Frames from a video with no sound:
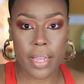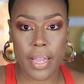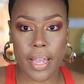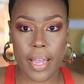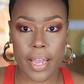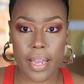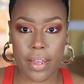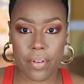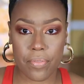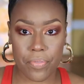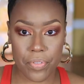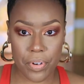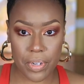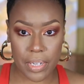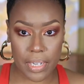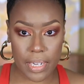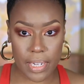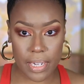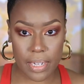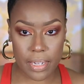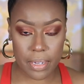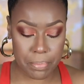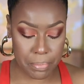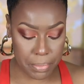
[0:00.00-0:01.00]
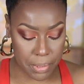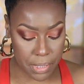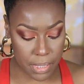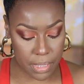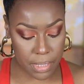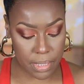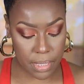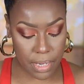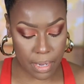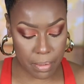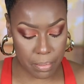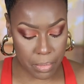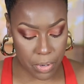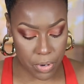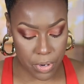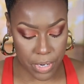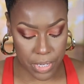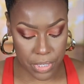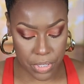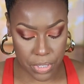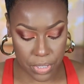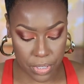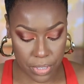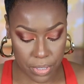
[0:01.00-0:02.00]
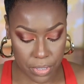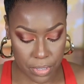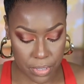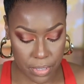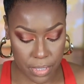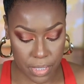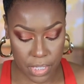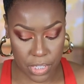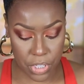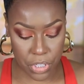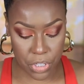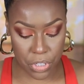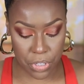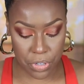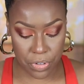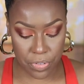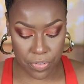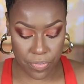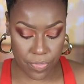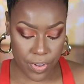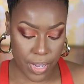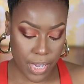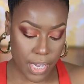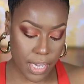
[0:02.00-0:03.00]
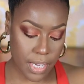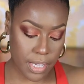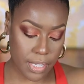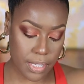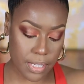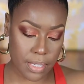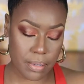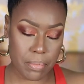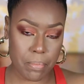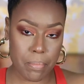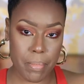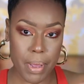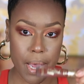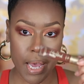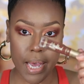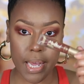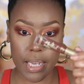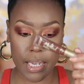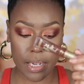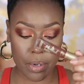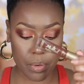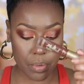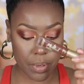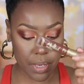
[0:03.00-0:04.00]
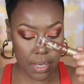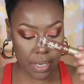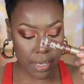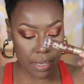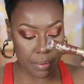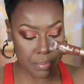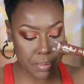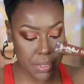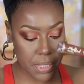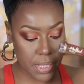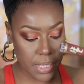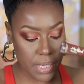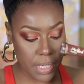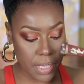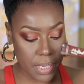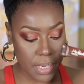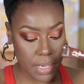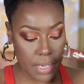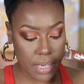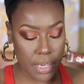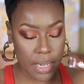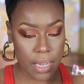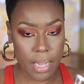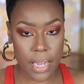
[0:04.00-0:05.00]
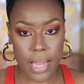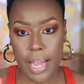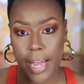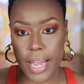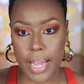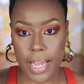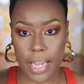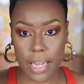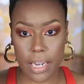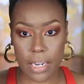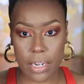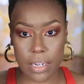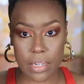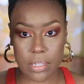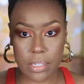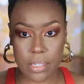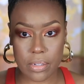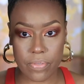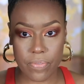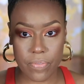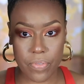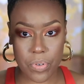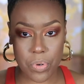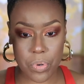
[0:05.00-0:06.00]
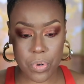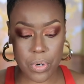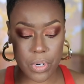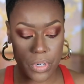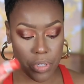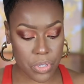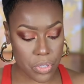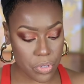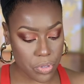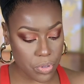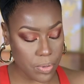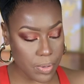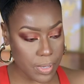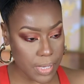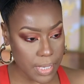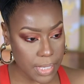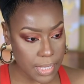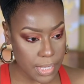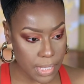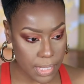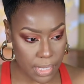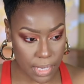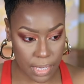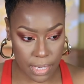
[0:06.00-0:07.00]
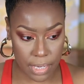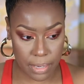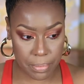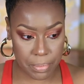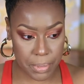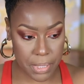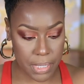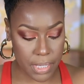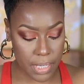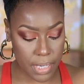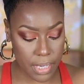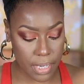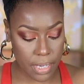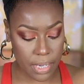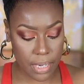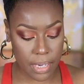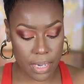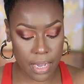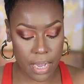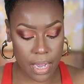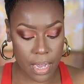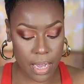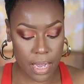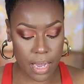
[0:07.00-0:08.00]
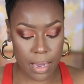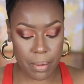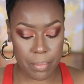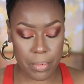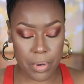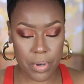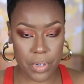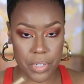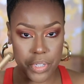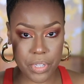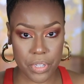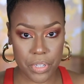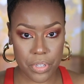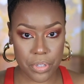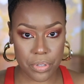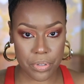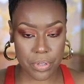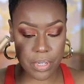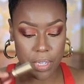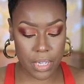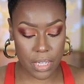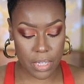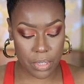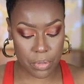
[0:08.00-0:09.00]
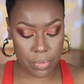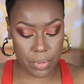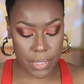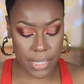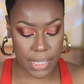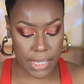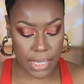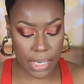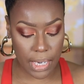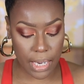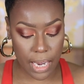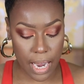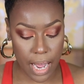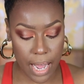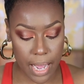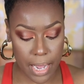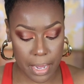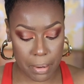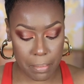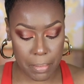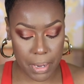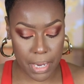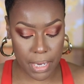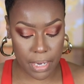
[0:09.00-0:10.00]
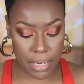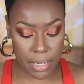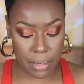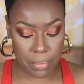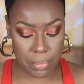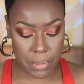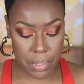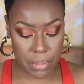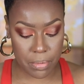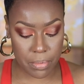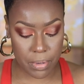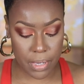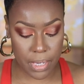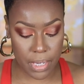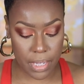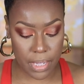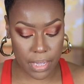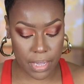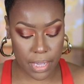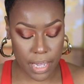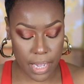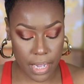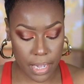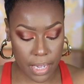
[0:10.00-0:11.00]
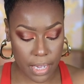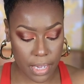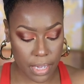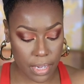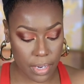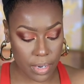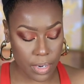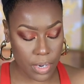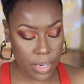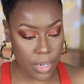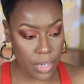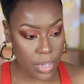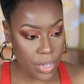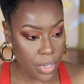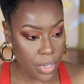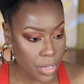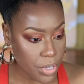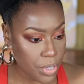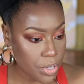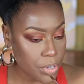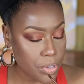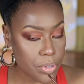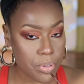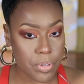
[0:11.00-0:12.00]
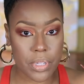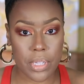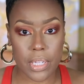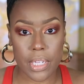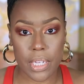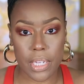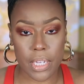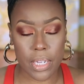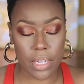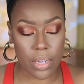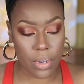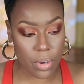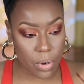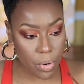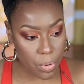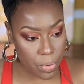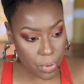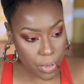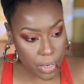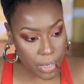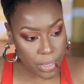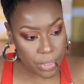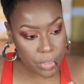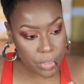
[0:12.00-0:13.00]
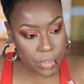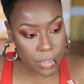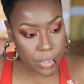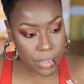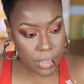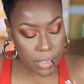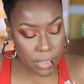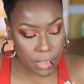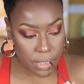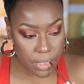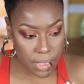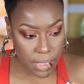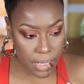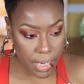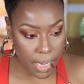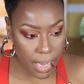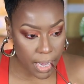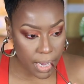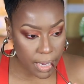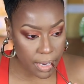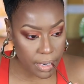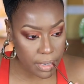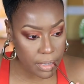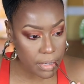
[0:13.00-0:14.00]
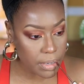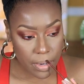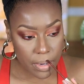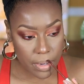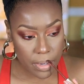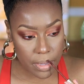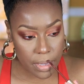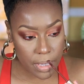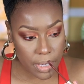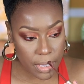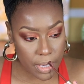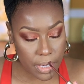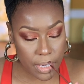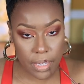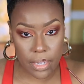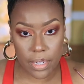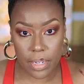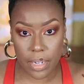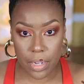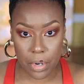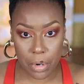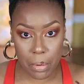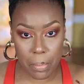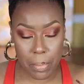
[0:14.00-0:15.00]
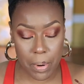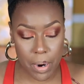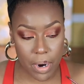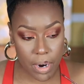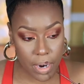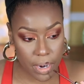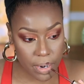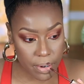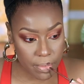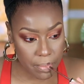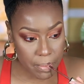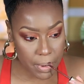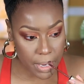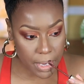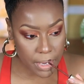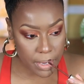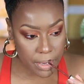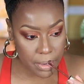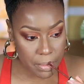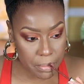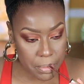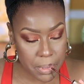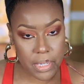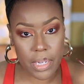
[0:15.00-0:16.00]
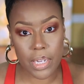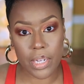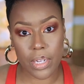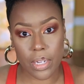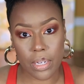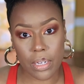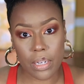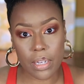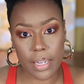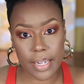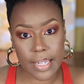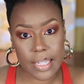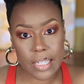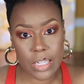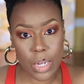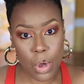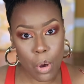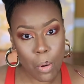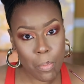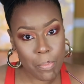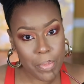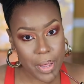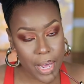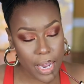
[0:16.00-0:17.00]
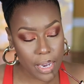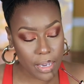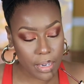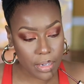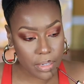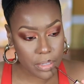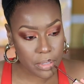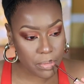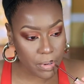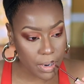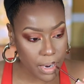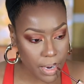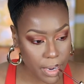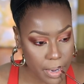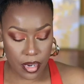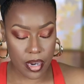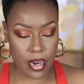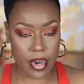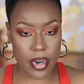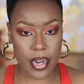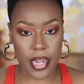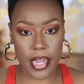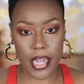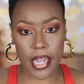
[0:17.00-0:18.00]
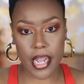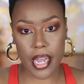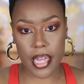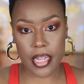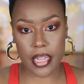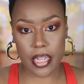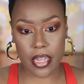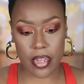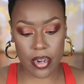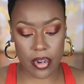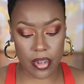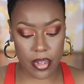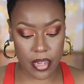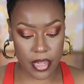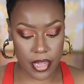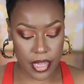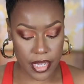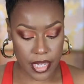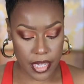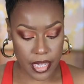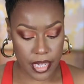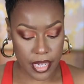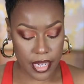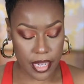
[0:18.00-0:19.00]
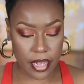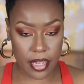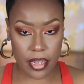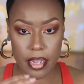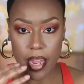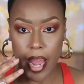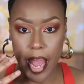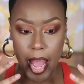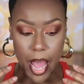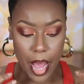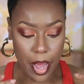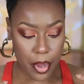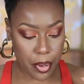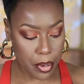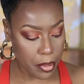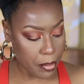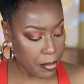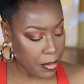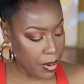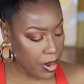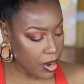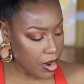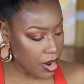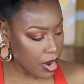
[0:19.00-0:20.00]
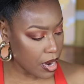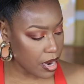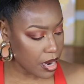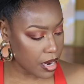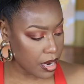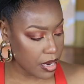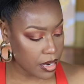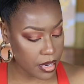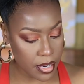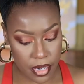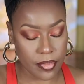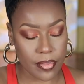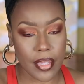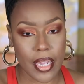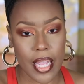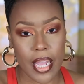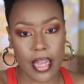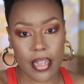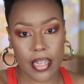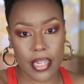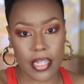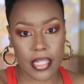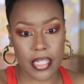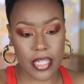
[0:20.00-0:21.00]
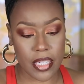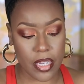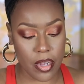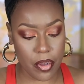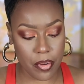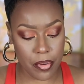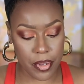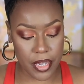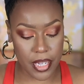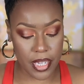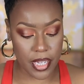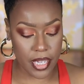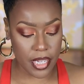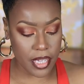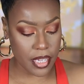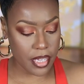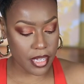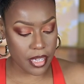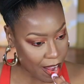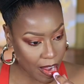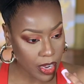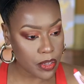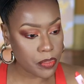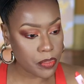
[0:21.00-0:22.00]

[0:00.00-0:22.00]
And for lips, I'm going to use this Too Faced matte liquid lipstick and a Sephora Stories lipstick. I'm going to use this one to line my lips with, and use the orange just kind on the inner part of my lips, and let's hope that looks right. All right, got that on the outer part. Now let's go in.